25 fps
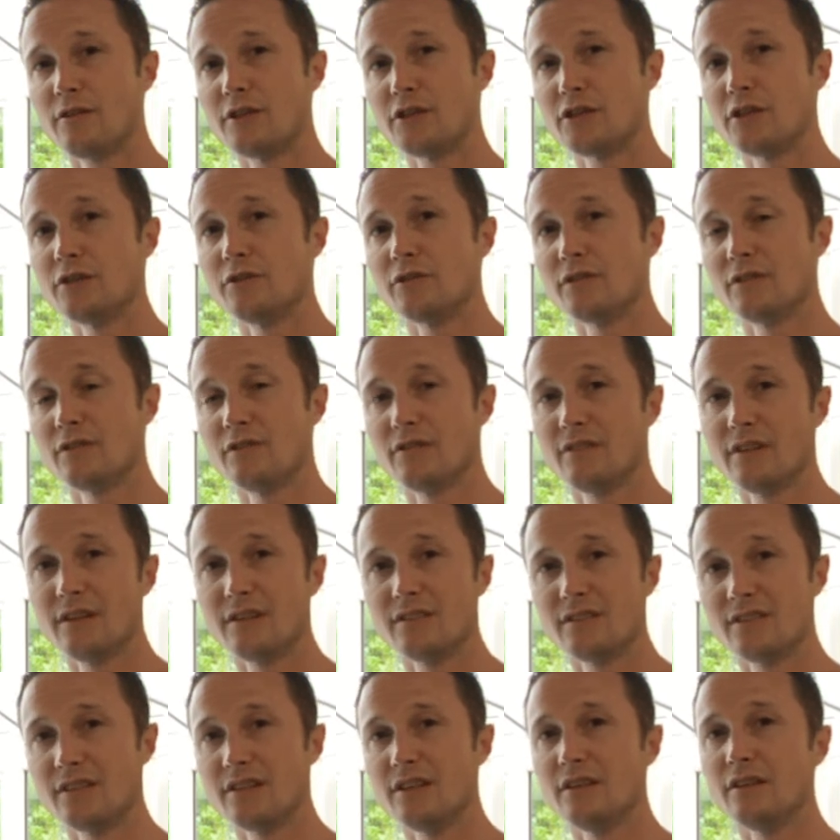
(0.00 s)
issues and
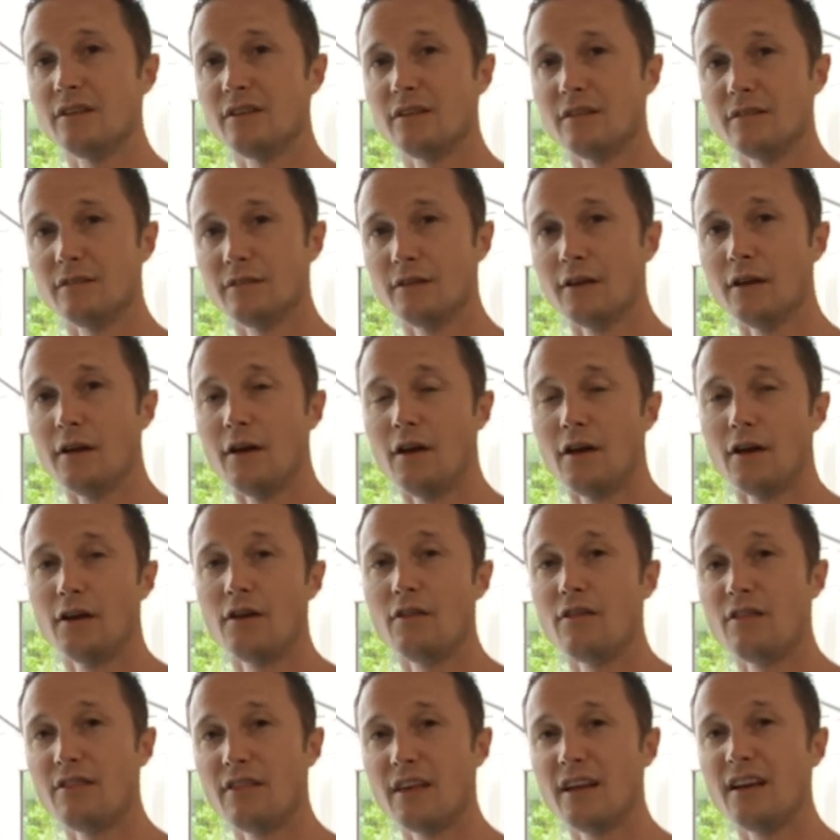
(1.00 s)
things that you
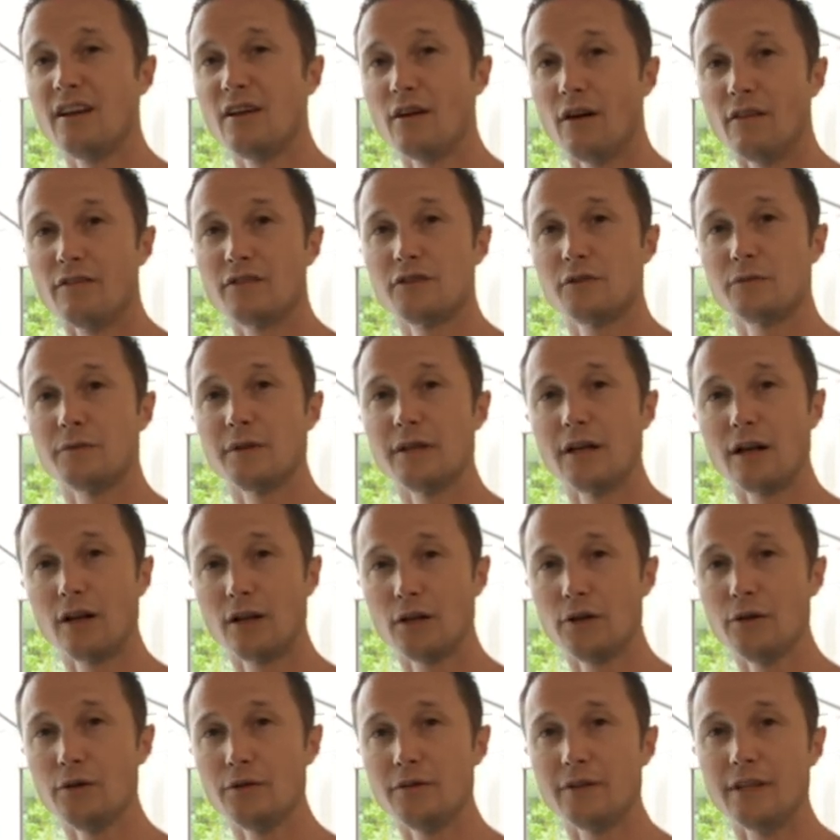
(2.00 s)
can think of to
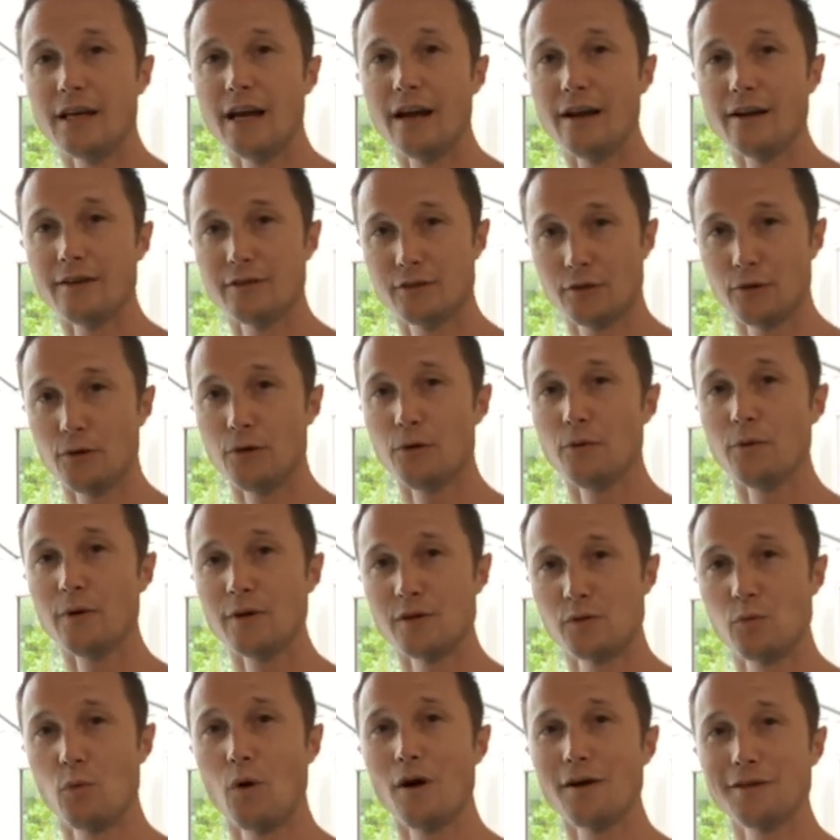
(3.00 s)
include there. It's
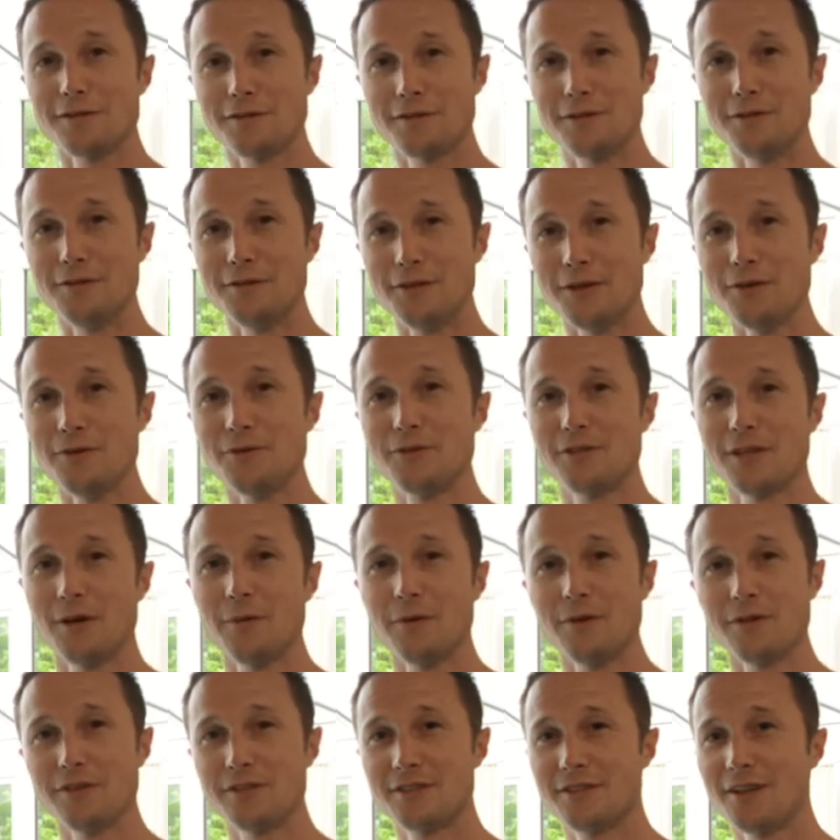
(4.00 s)
always wise to do so
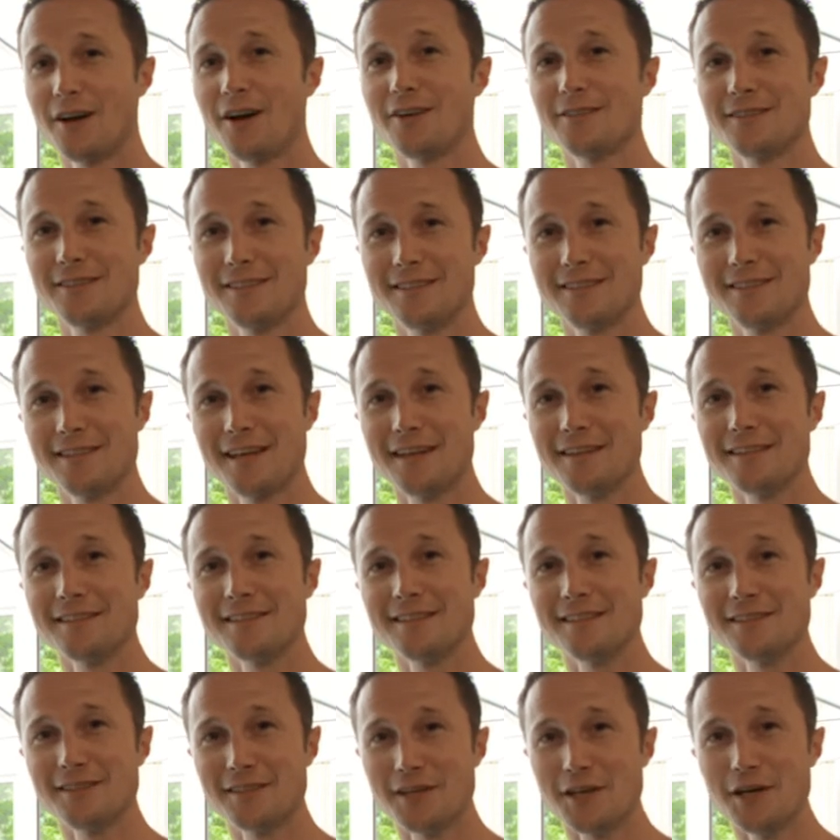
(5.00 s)
at the start of the
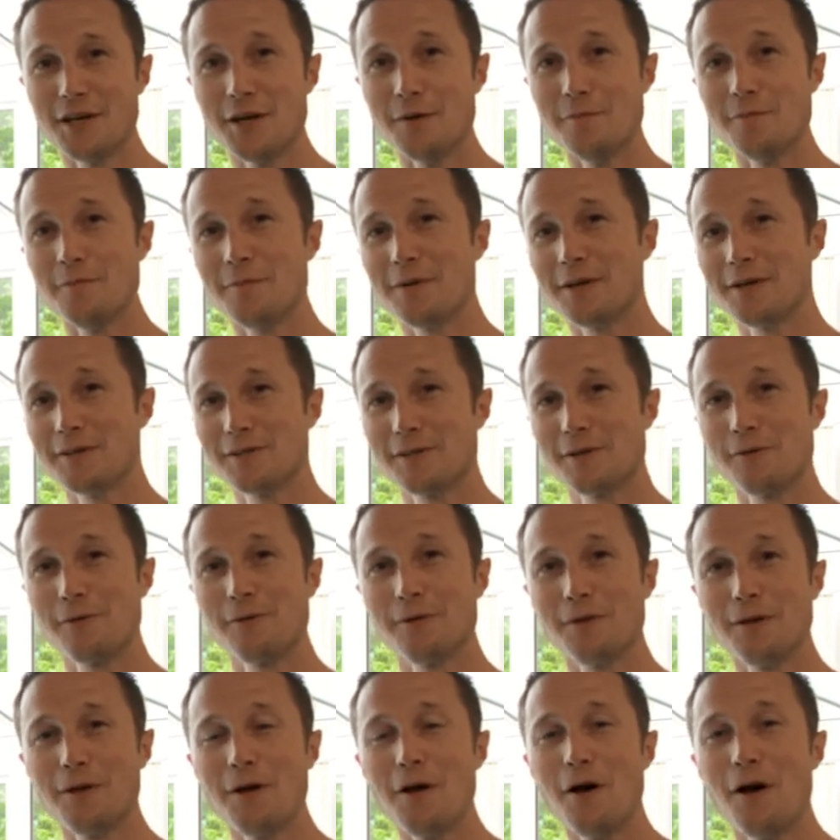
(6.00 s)
tenancy term, because it
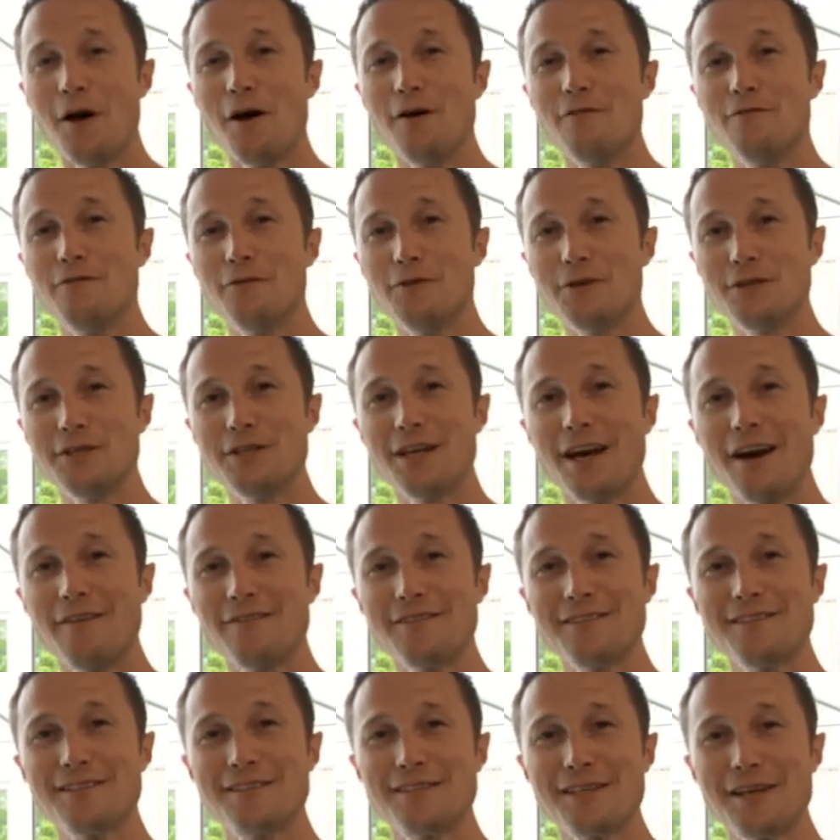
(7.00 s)
will avoid you
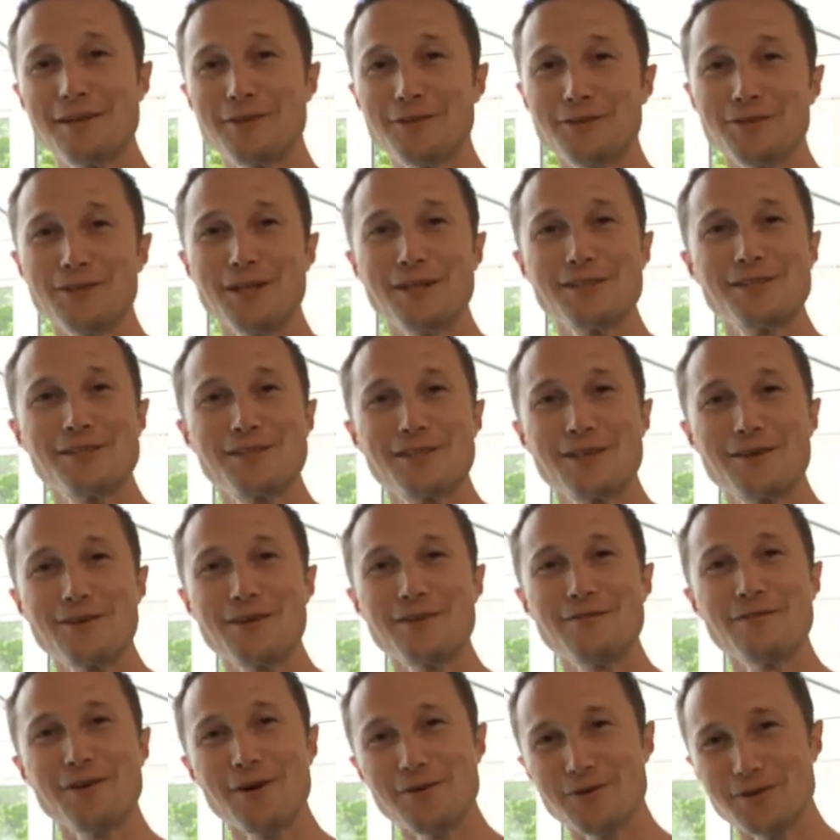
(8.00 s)
having to take
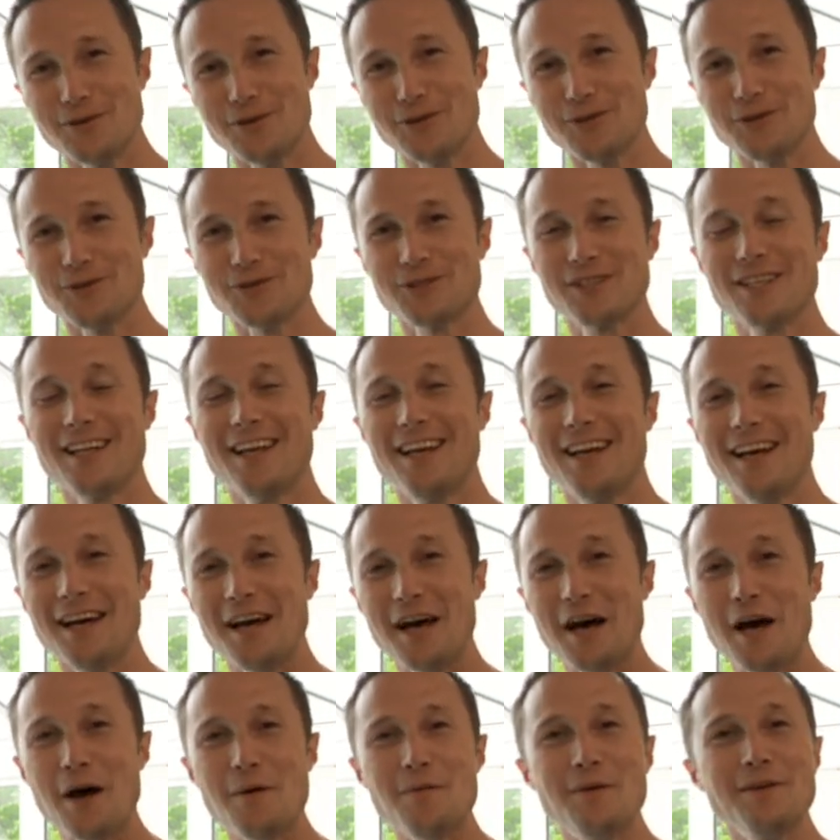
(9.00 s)
unnecessary phone calls
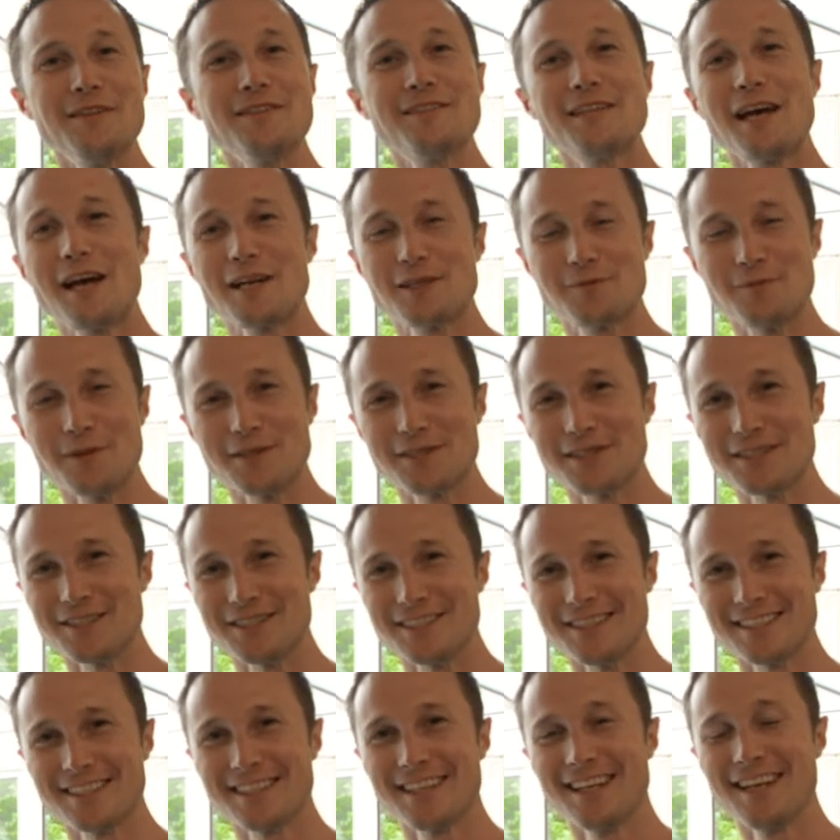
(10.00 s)
and text
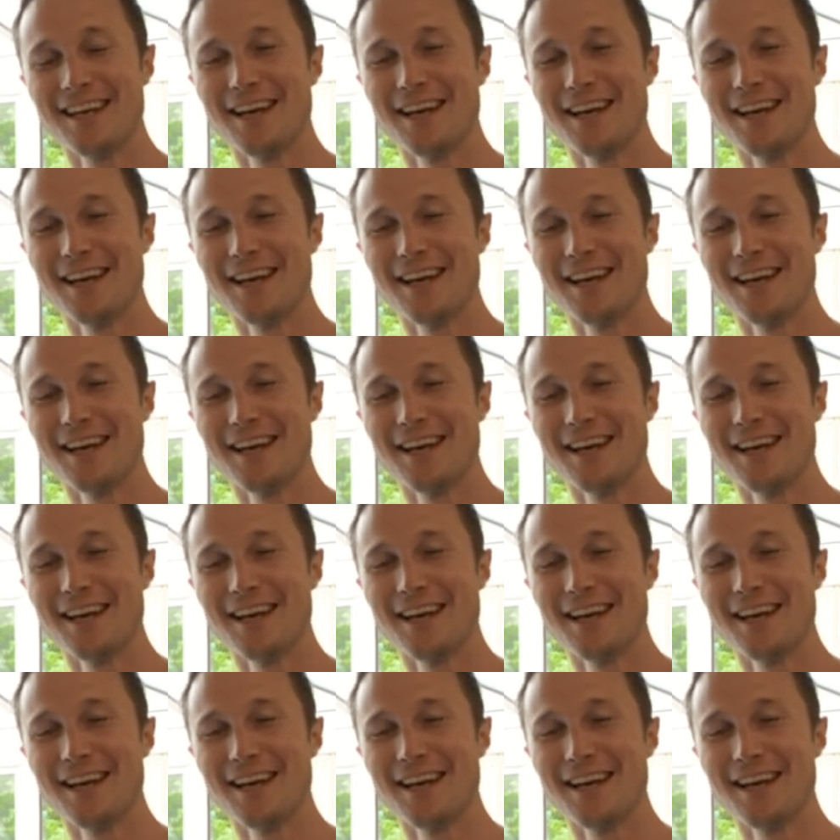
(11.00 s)
messages